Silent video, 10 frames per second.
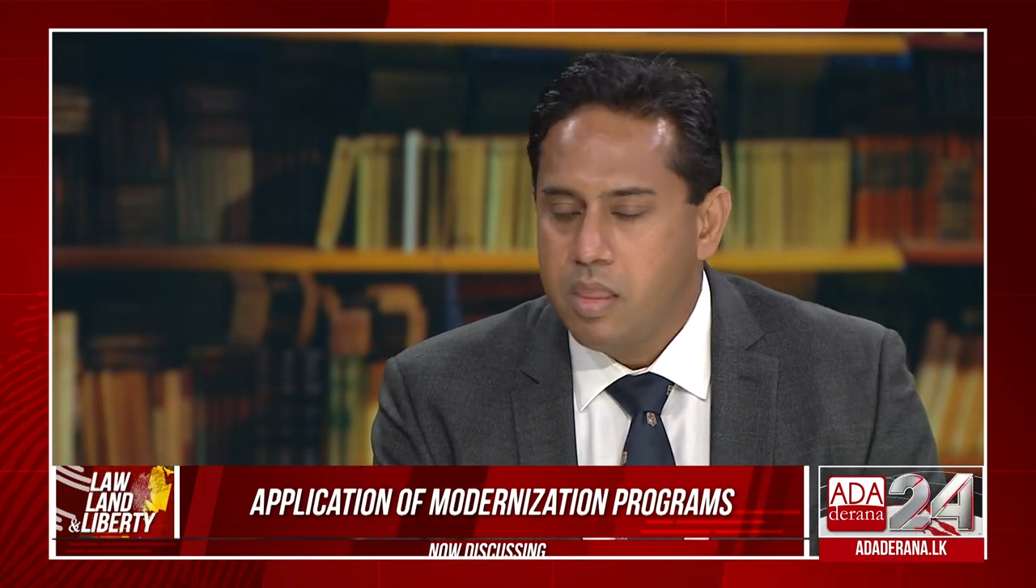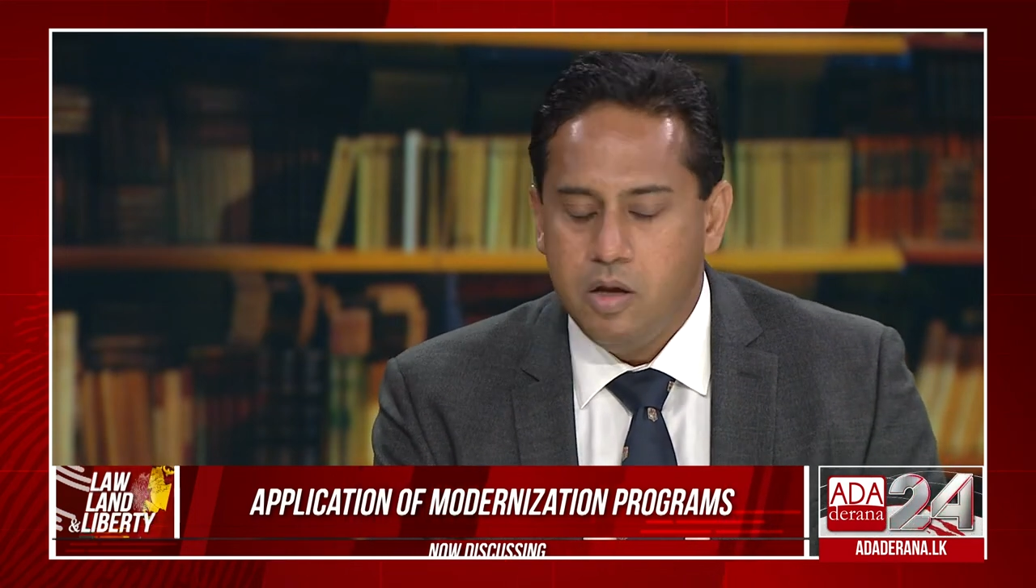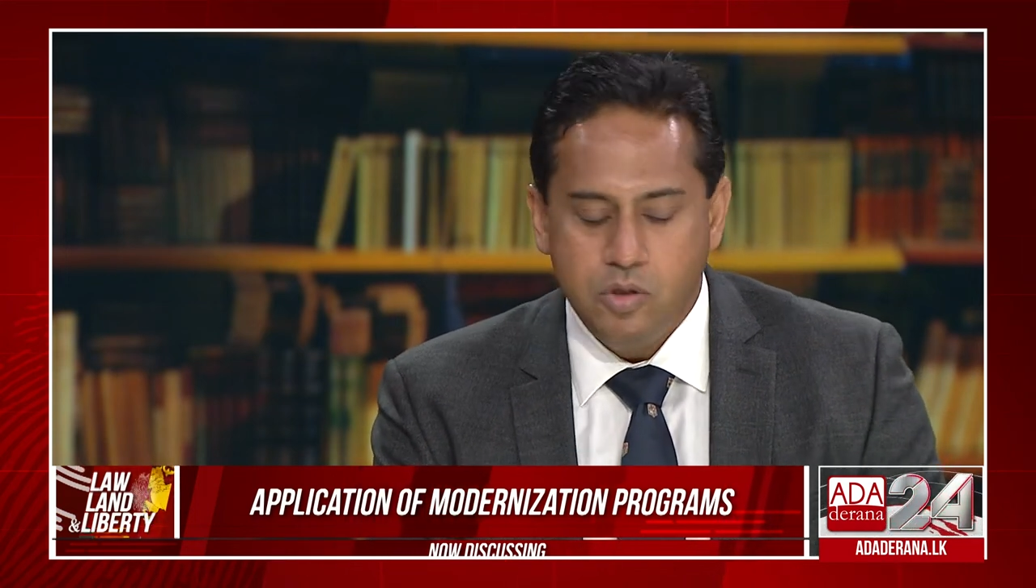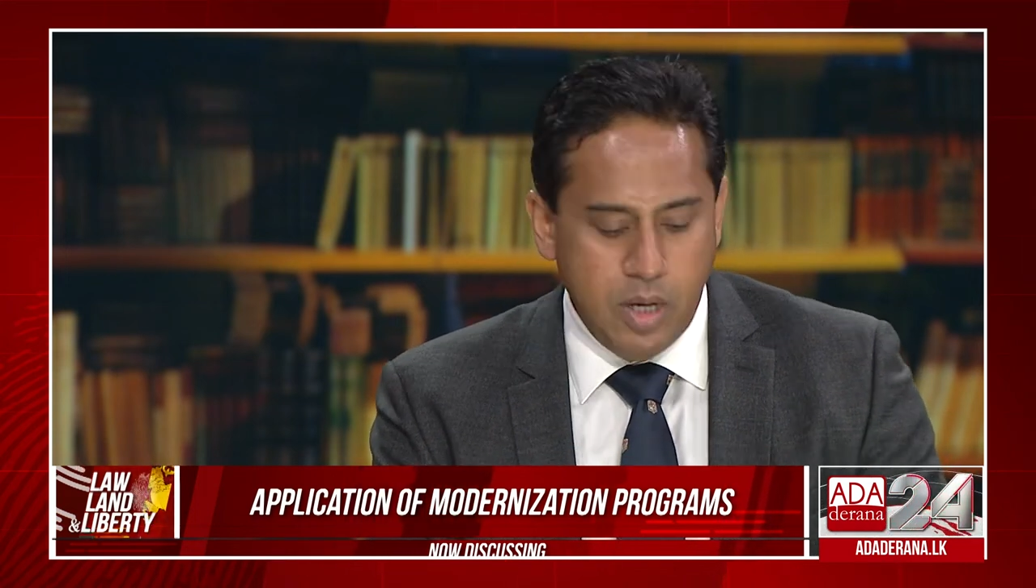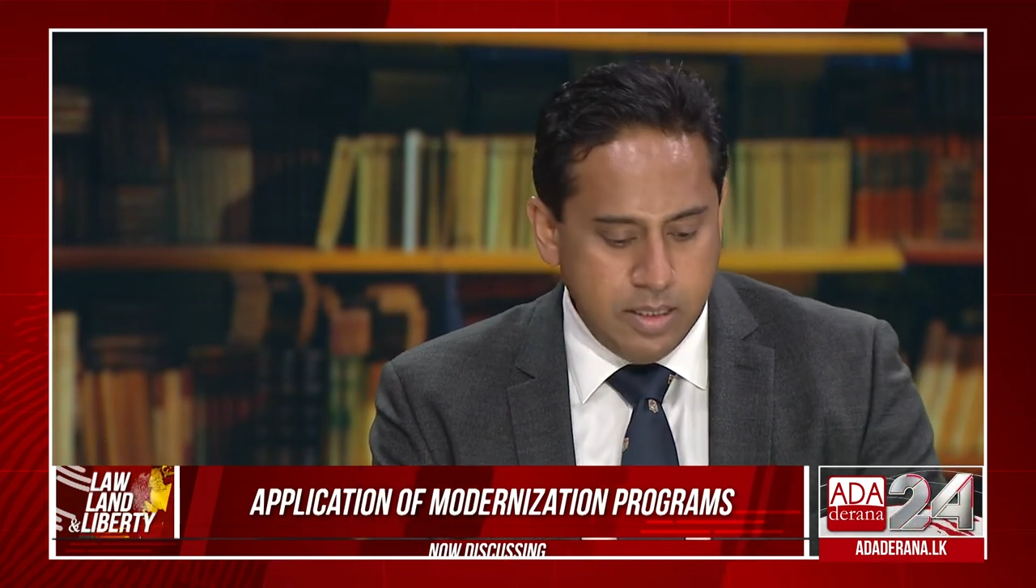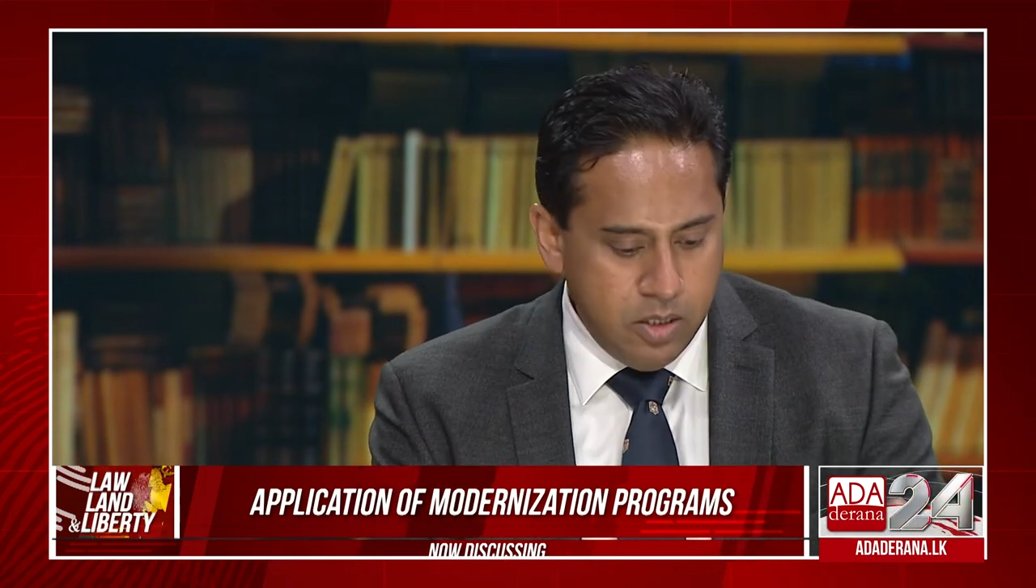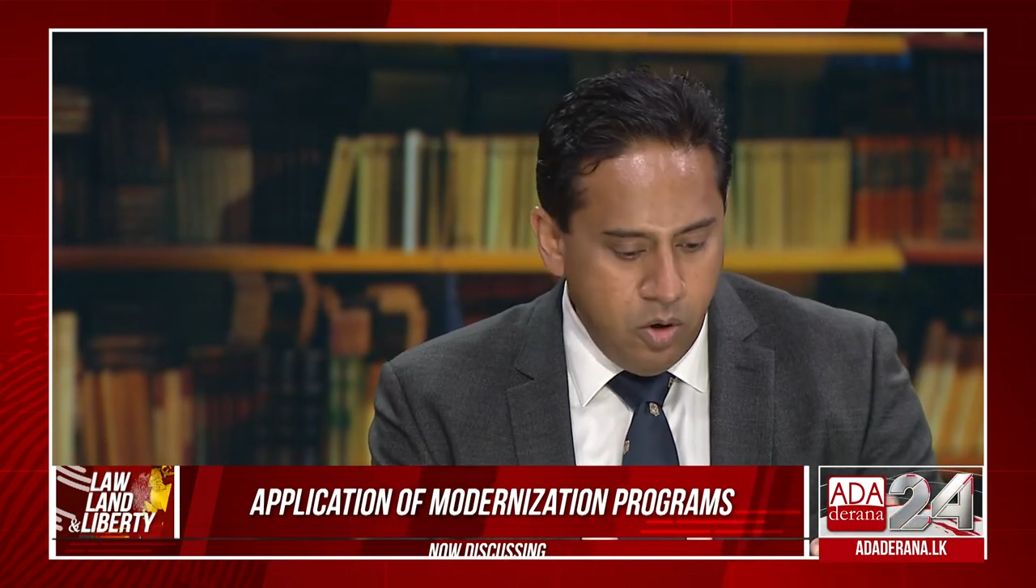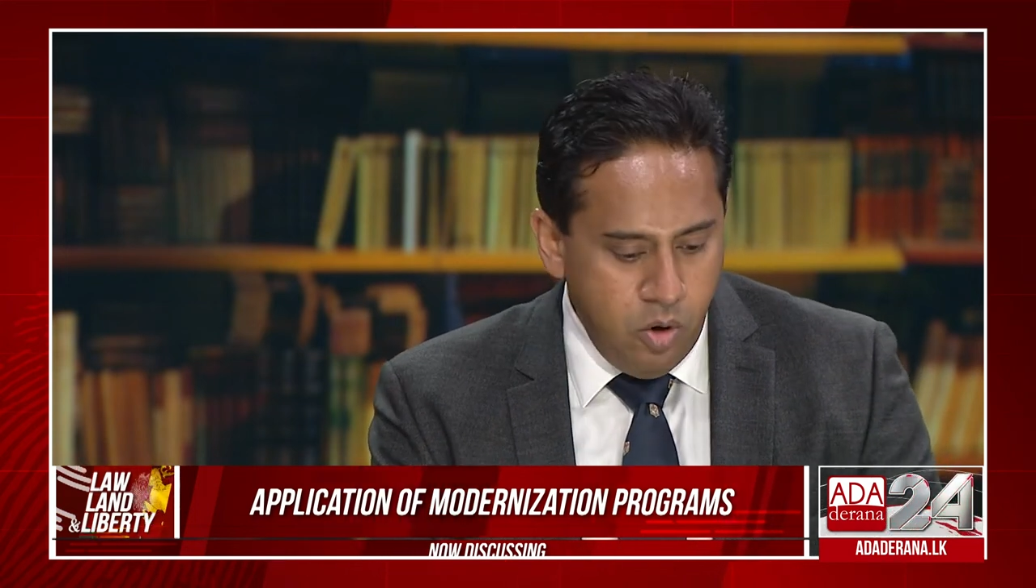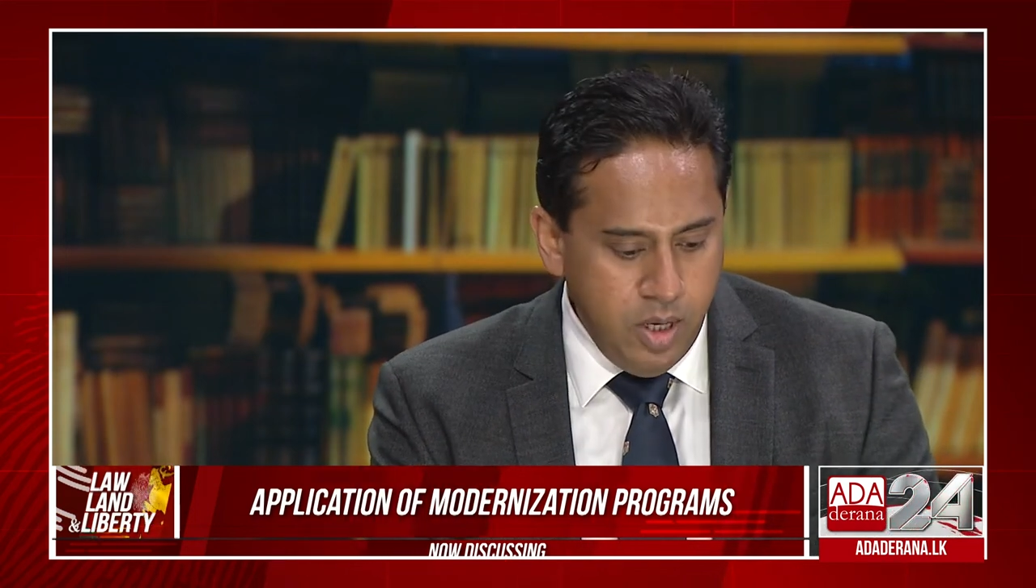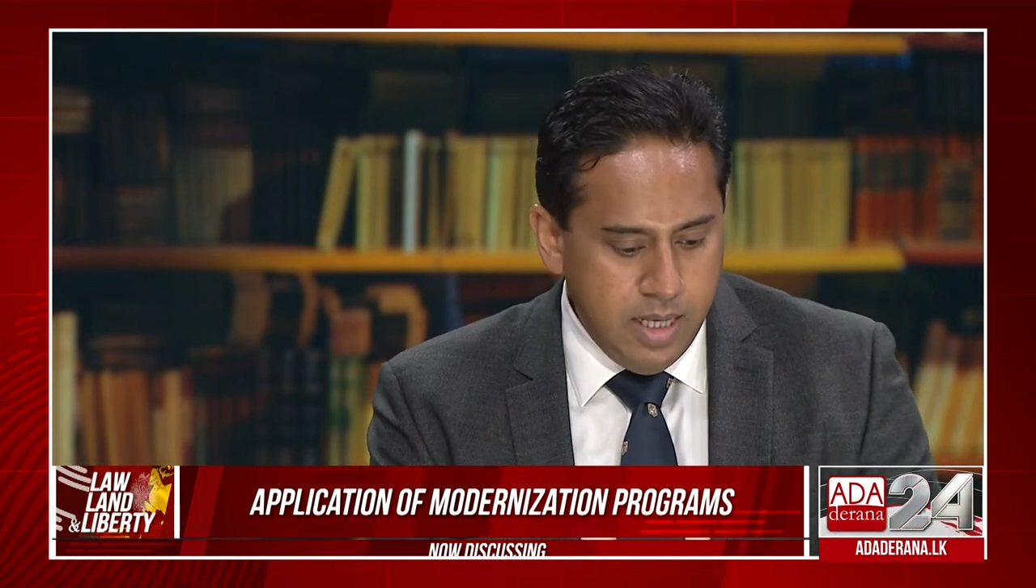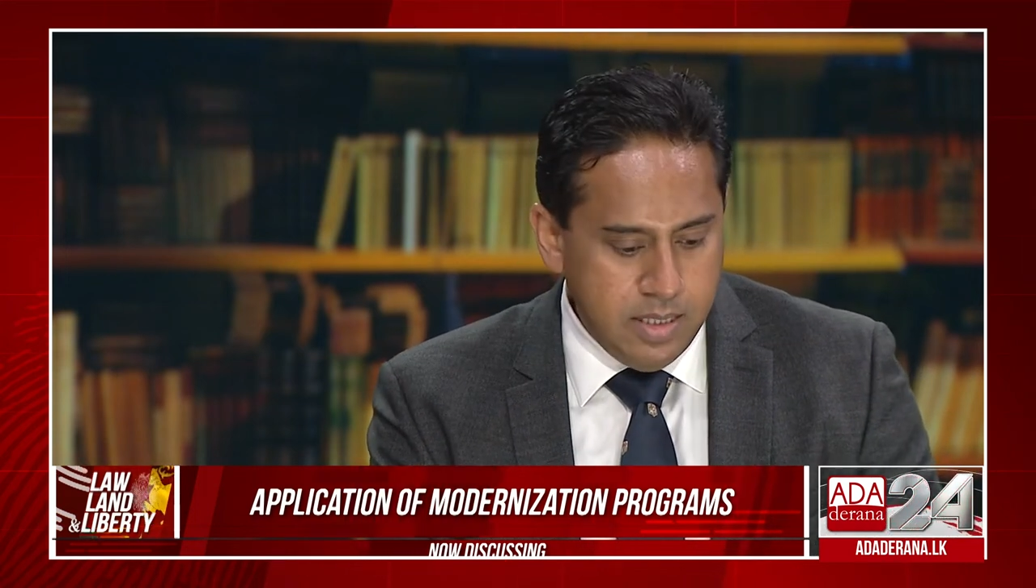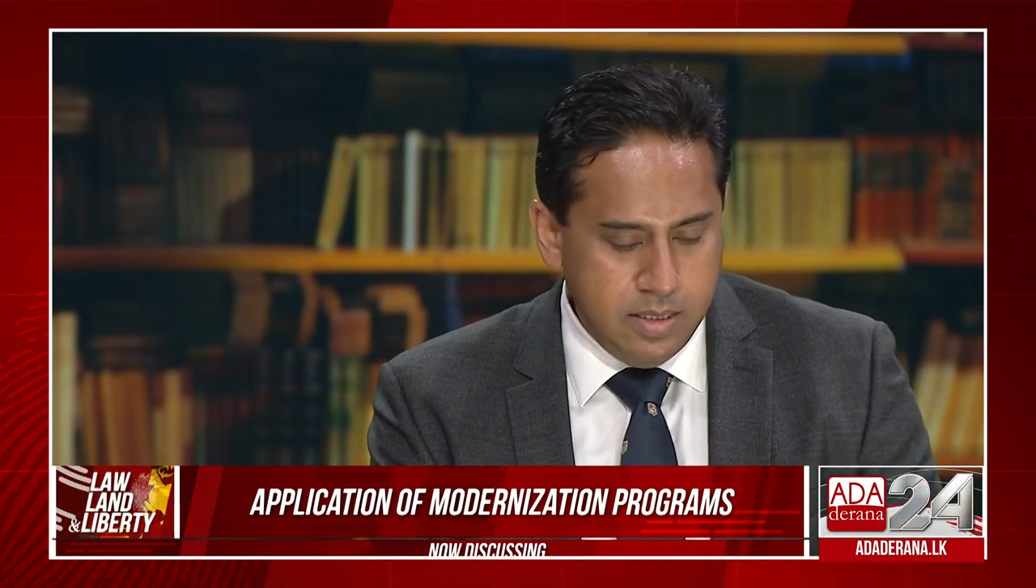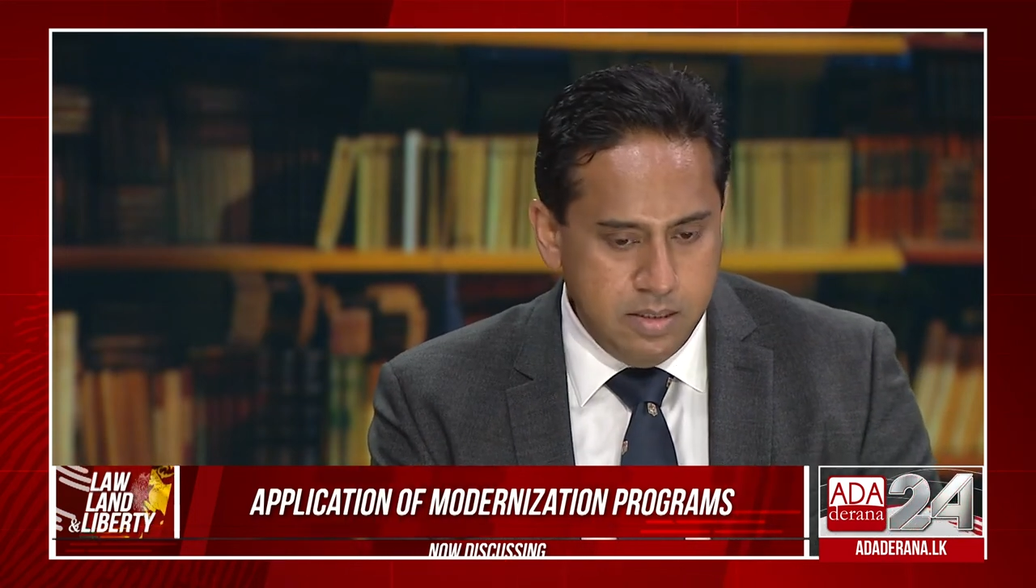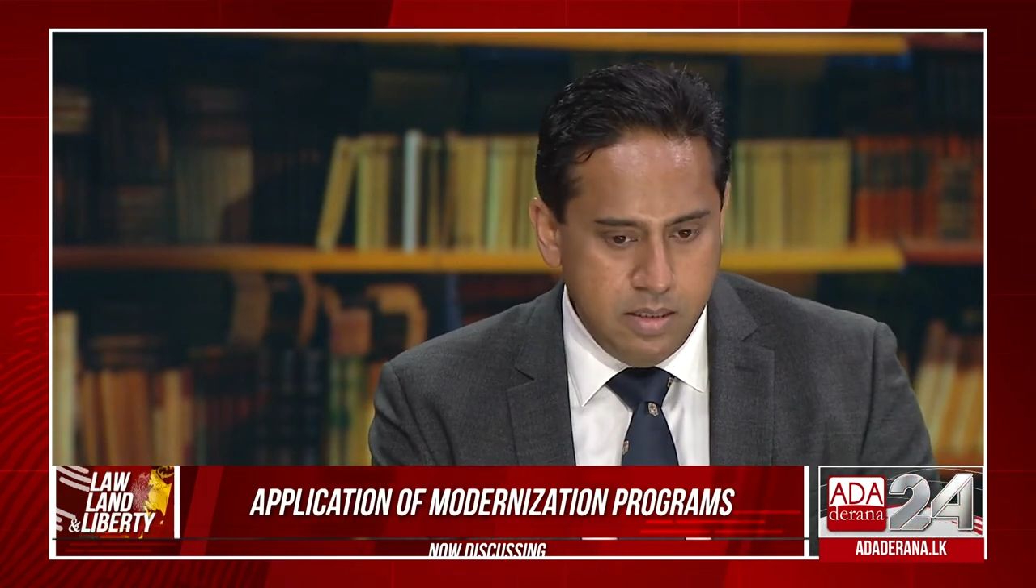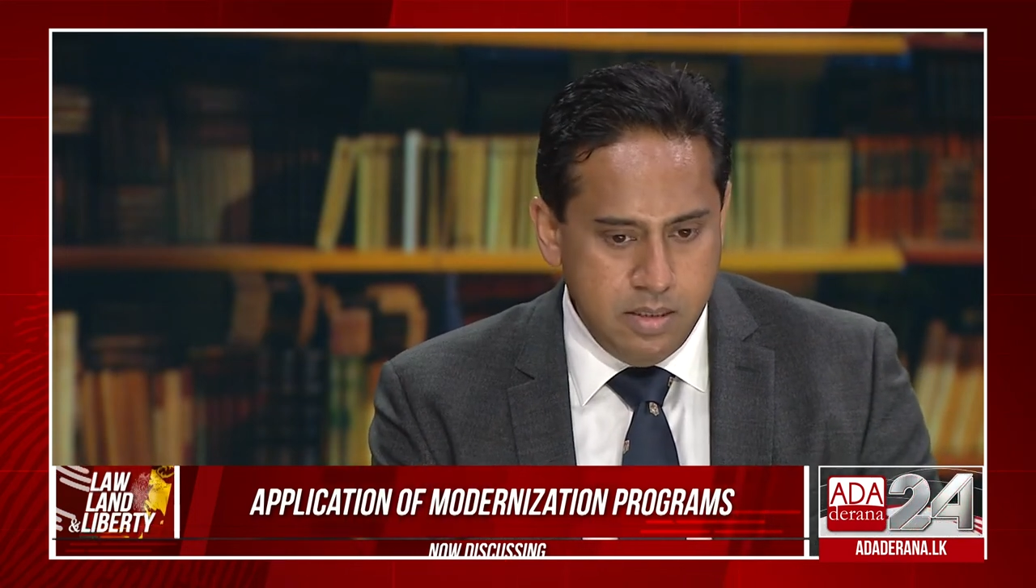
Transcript: So as long as